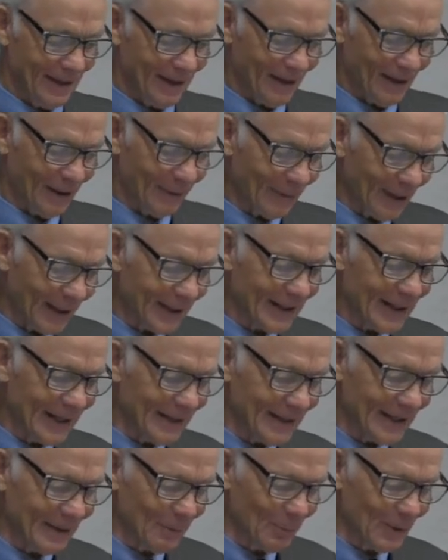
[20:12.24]
All right,
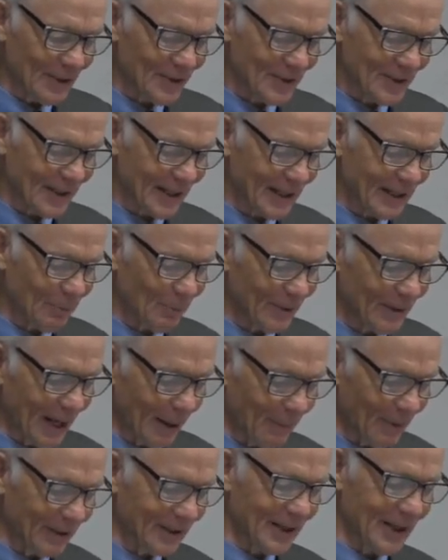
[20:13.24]
and then we see when
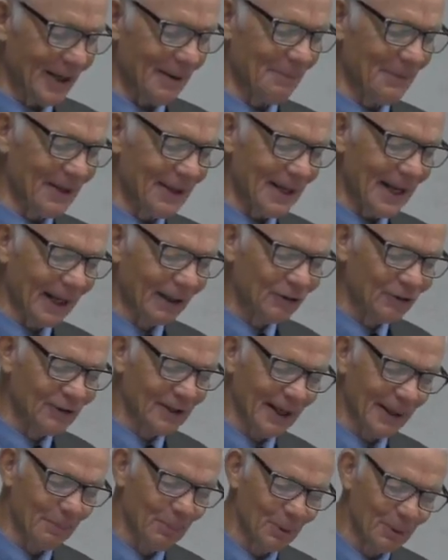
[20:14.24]
they would come, the next
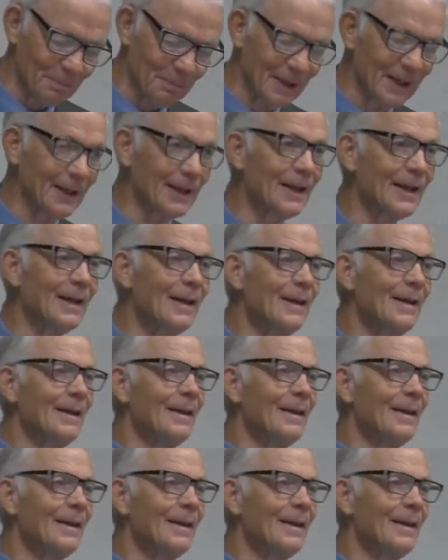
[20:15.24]
step would be